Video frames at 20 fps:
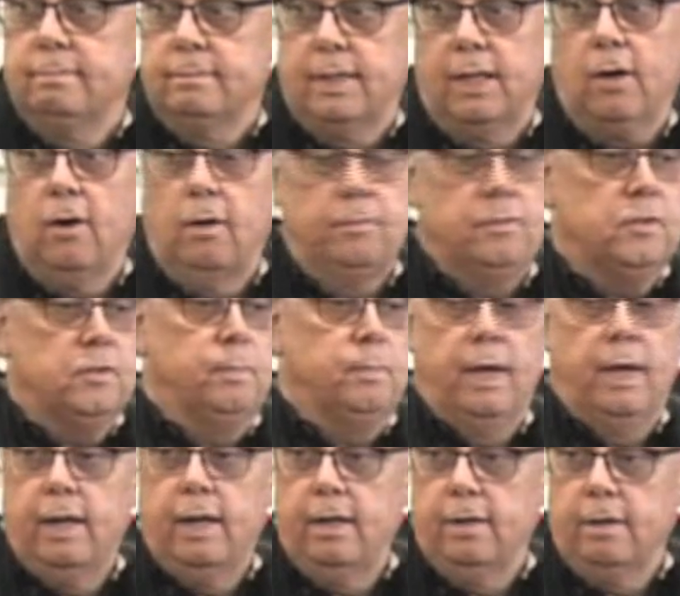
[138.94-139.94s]
Take off just
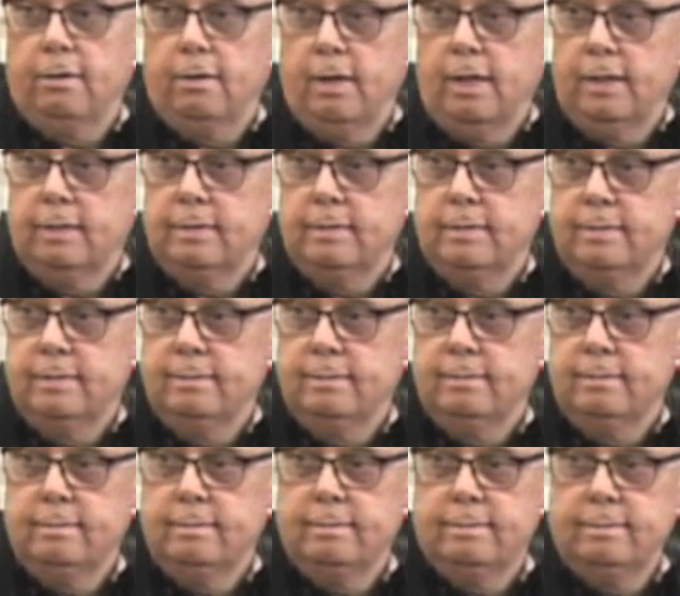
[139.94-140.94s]
about anything, right?
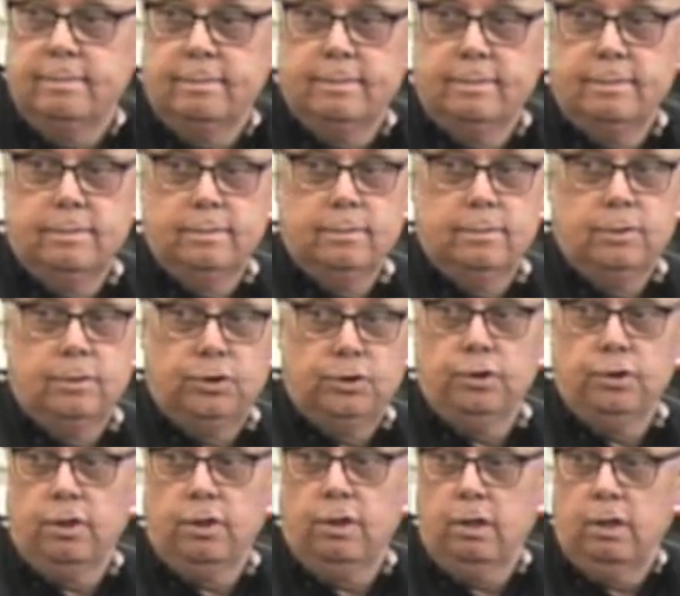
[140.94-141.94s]
You sure?